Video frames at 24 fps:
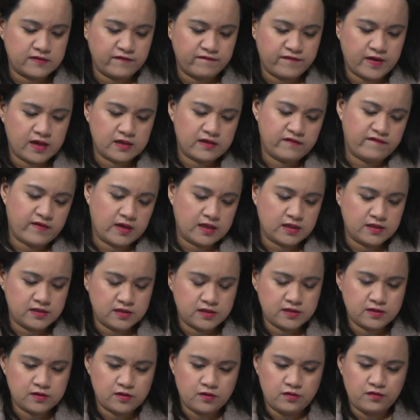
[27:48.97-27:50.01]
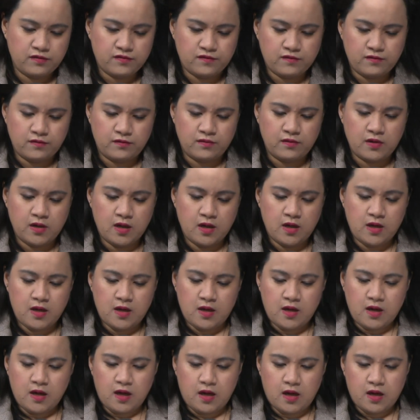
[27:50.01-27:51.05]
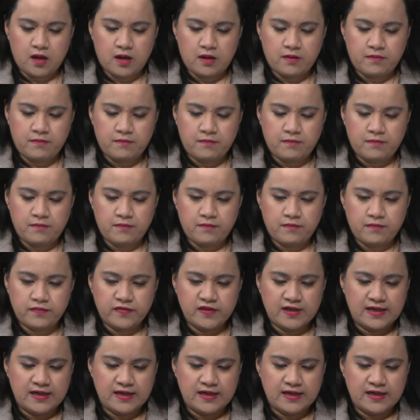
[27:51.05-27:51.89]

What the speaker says: In fact, if I can just go through the